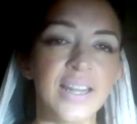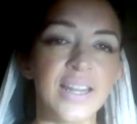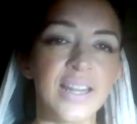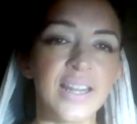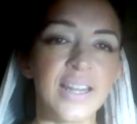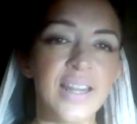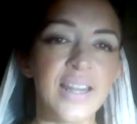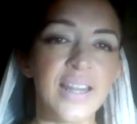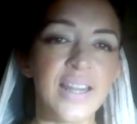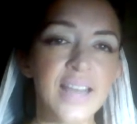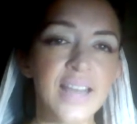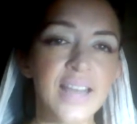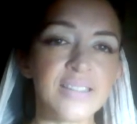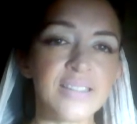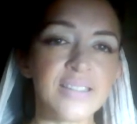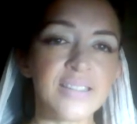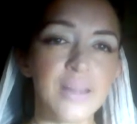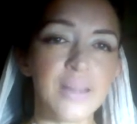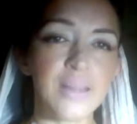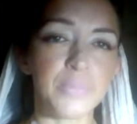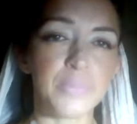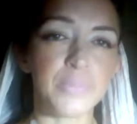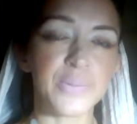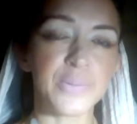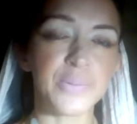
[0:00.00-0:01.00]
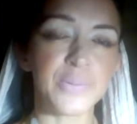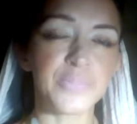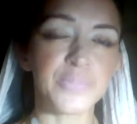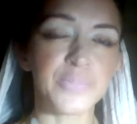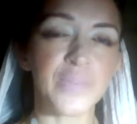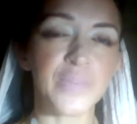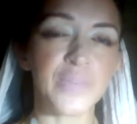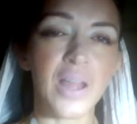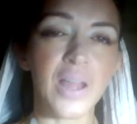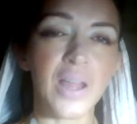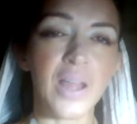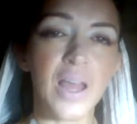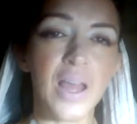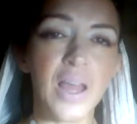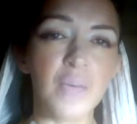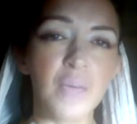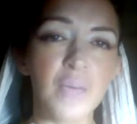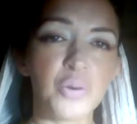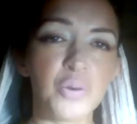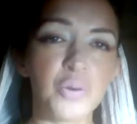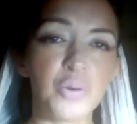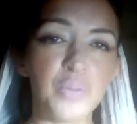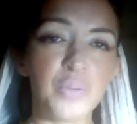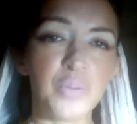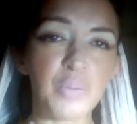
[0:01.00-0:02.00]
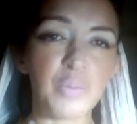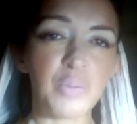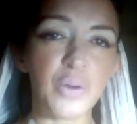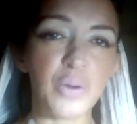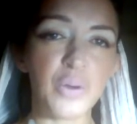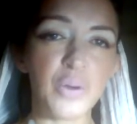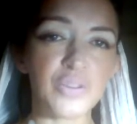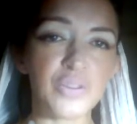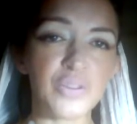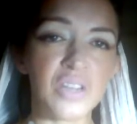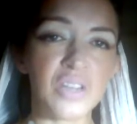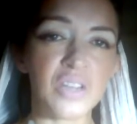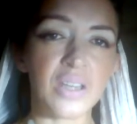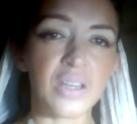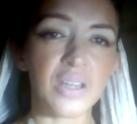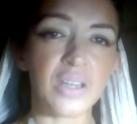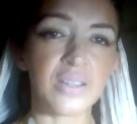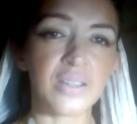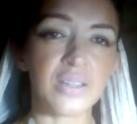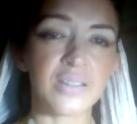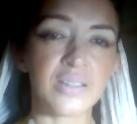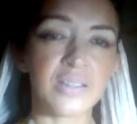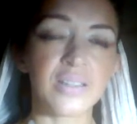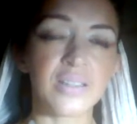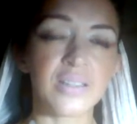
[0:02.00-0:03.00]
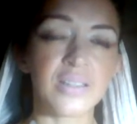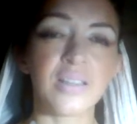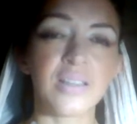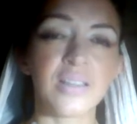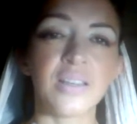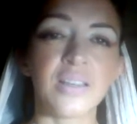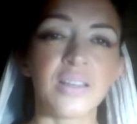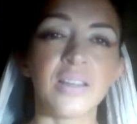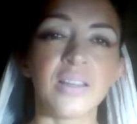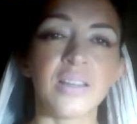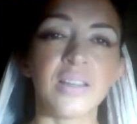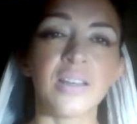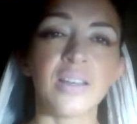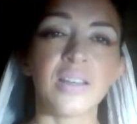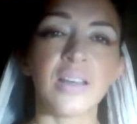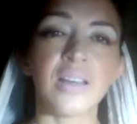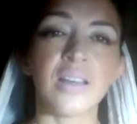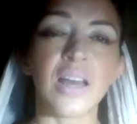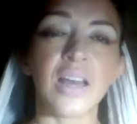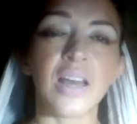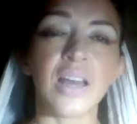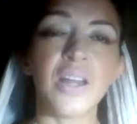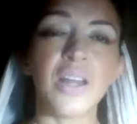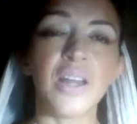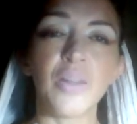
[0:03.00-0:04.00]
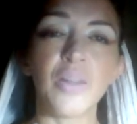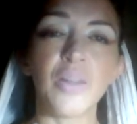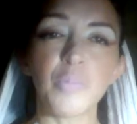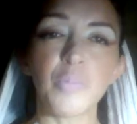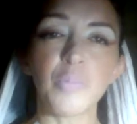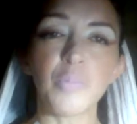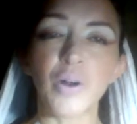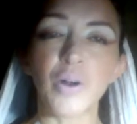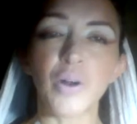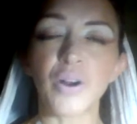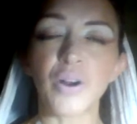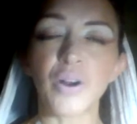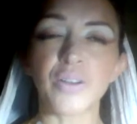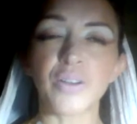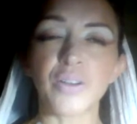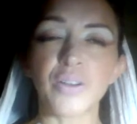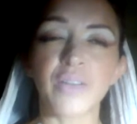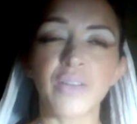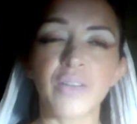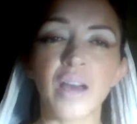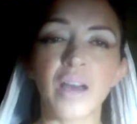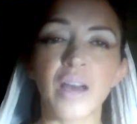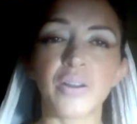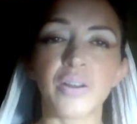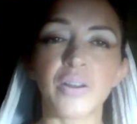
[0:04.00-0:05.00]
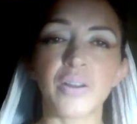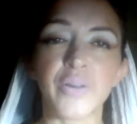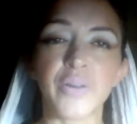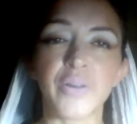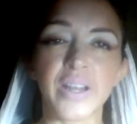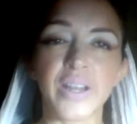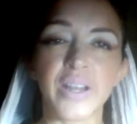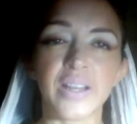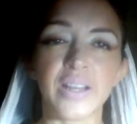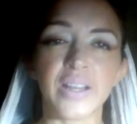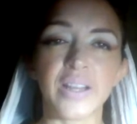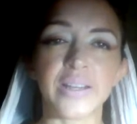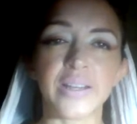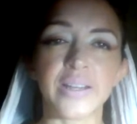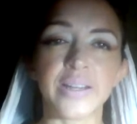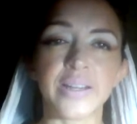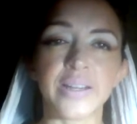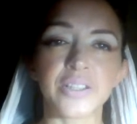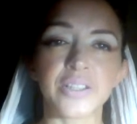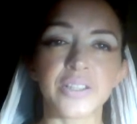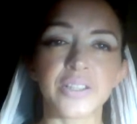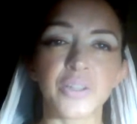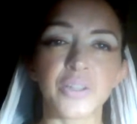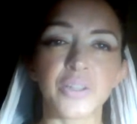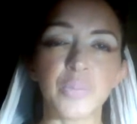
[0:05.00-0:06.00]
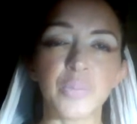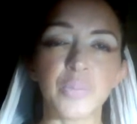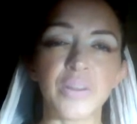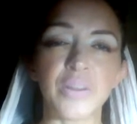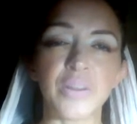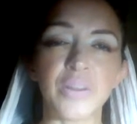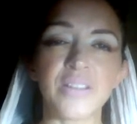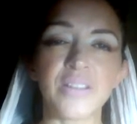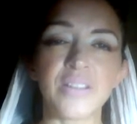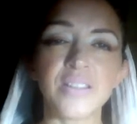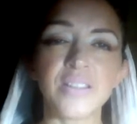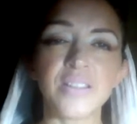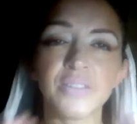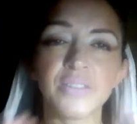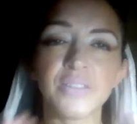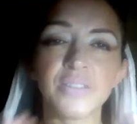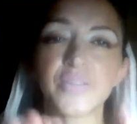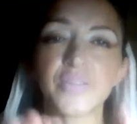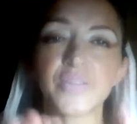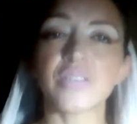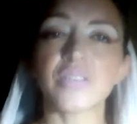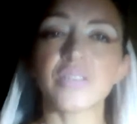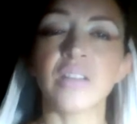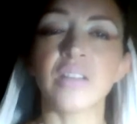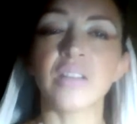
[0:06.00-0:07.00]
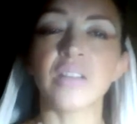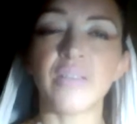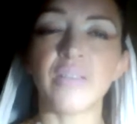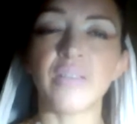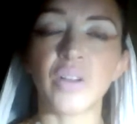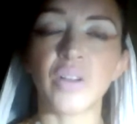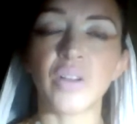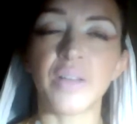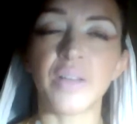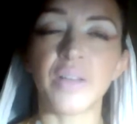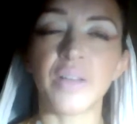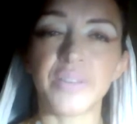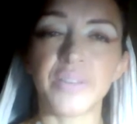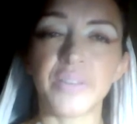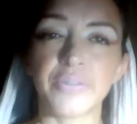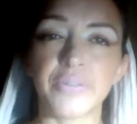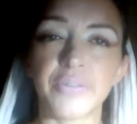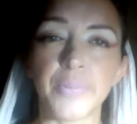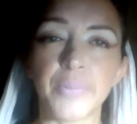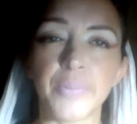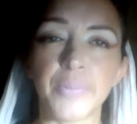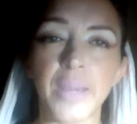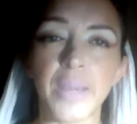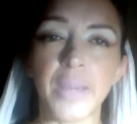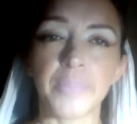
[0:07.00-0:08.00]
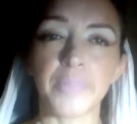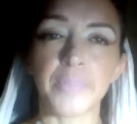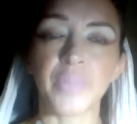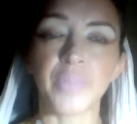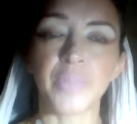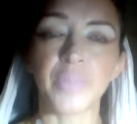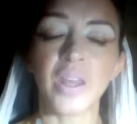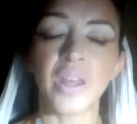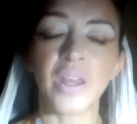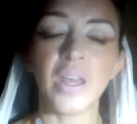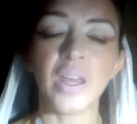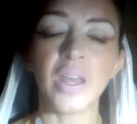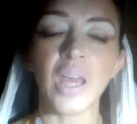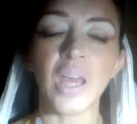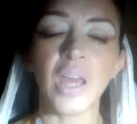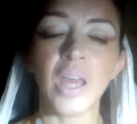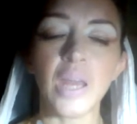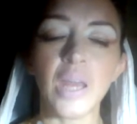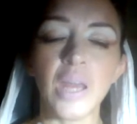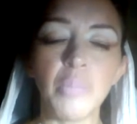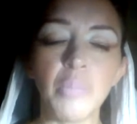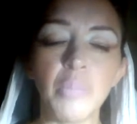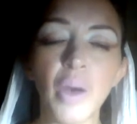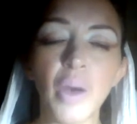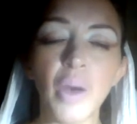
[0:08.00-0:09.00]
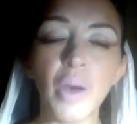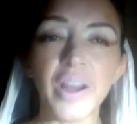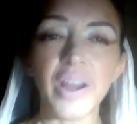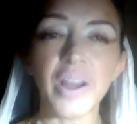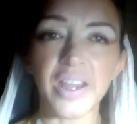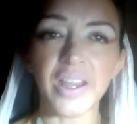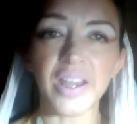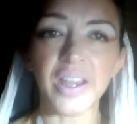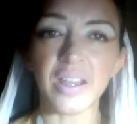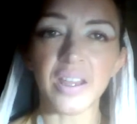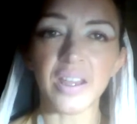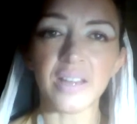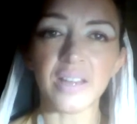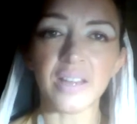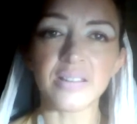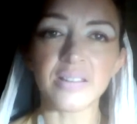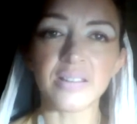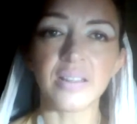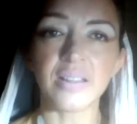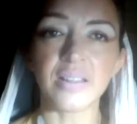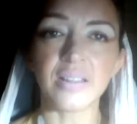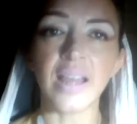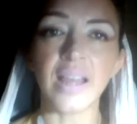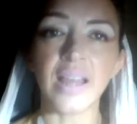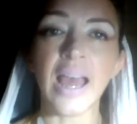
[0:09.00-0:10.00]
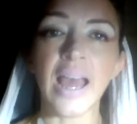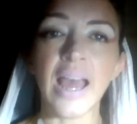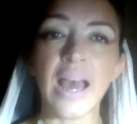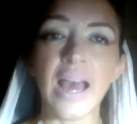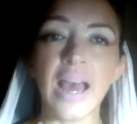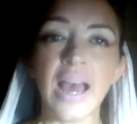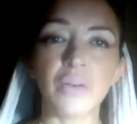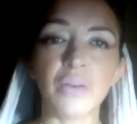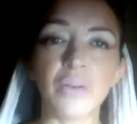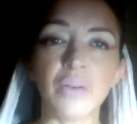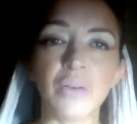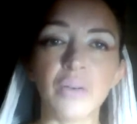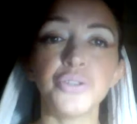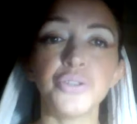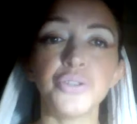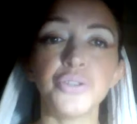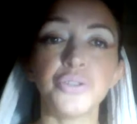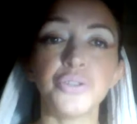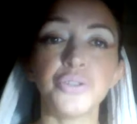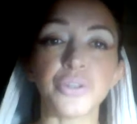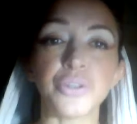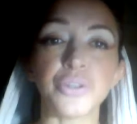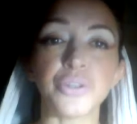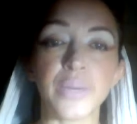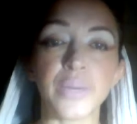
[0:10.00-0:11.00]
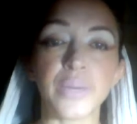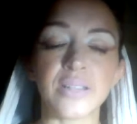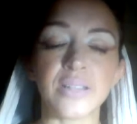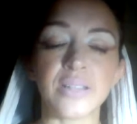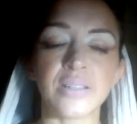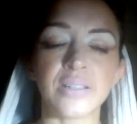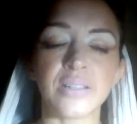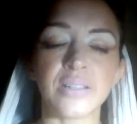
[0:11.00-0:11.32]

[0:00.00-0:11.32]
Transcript: next up, I will be posting another part of how to create a character, but this is the first level of it for me. Embodying it. How do you do it?